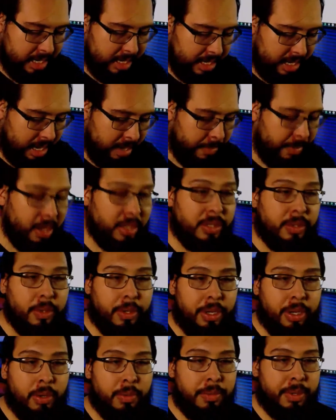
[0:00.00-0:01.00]
I'm also
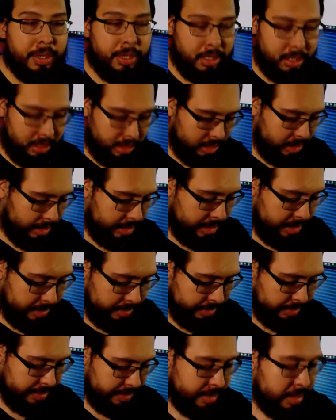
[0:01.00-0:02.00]
human, don't
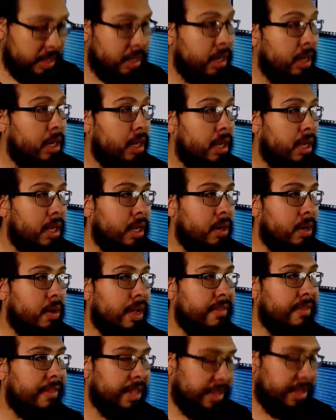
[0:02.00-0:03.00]

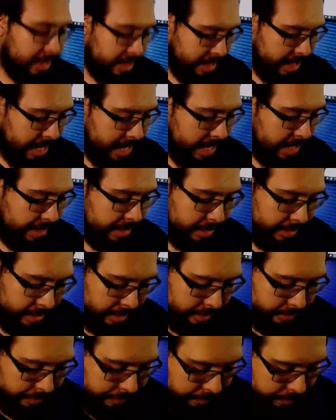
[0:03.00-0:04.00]
have anything to hide.
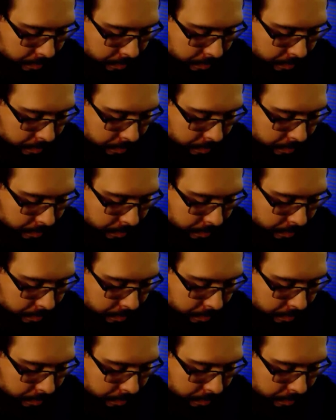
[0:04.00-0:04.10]
So,